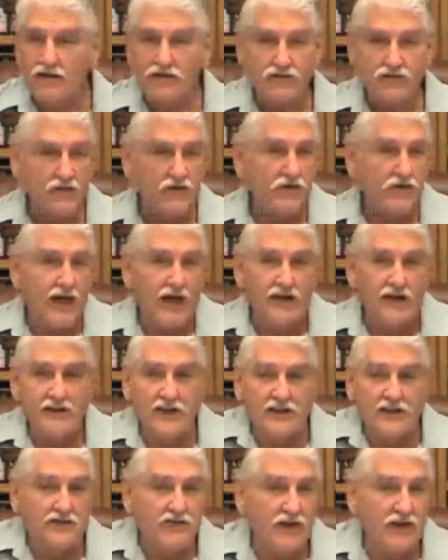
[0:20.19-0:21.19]
Because fruit
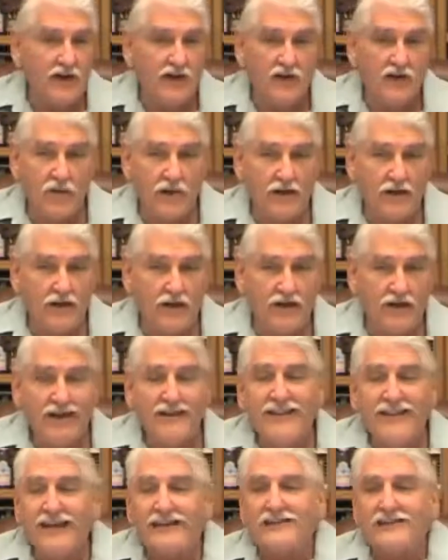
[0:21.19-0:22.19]
digests very
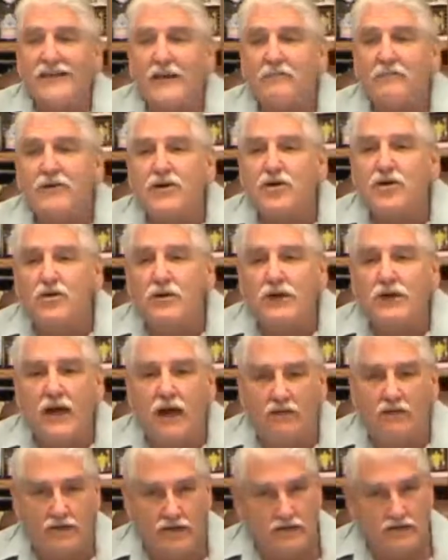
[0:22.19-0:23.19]
quickly. That's the
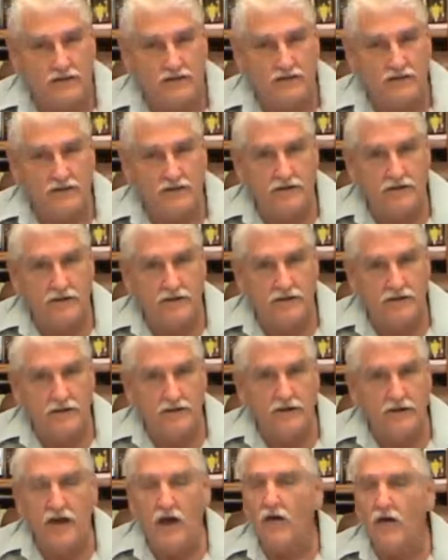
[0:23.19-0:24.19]
beauty of it.
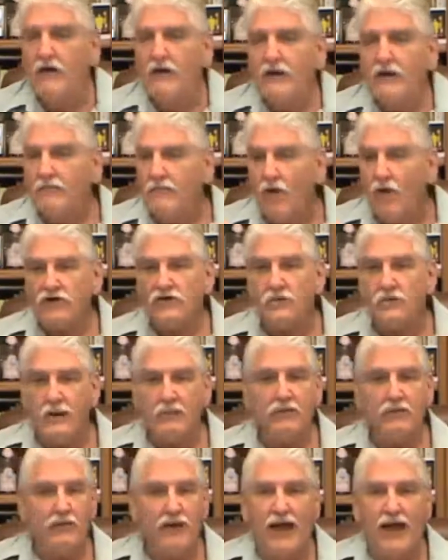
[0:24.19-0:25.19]
You know,
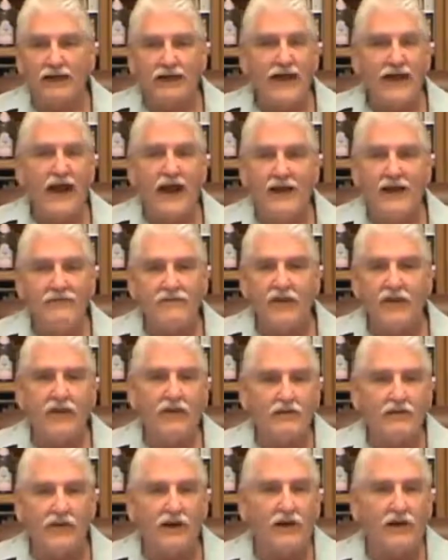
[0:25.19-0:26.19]
most people like to
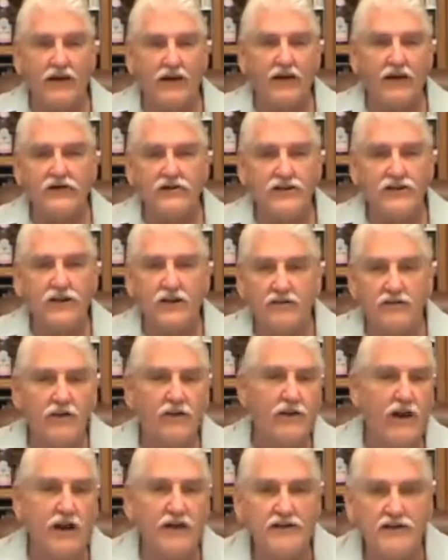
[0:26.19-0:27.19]
have their, their
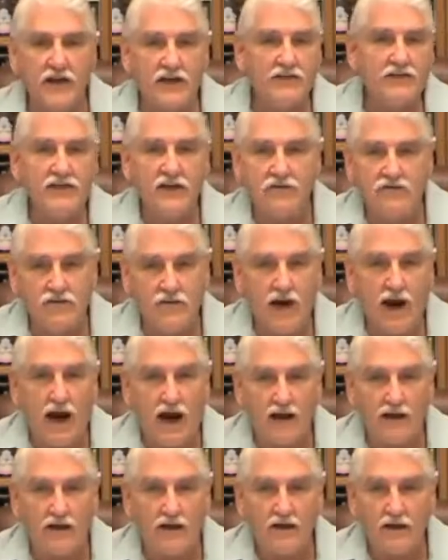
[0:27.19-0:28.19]
energy in their digestive
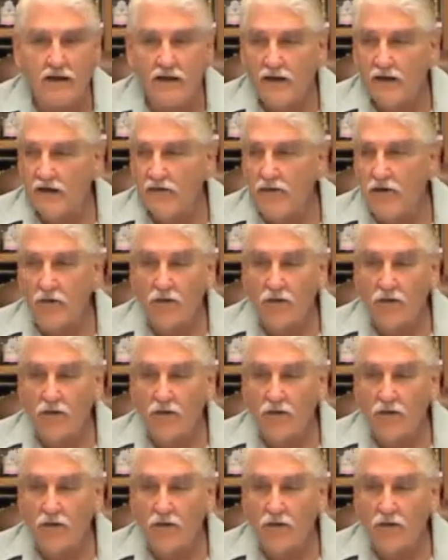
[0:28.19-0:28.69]
tract.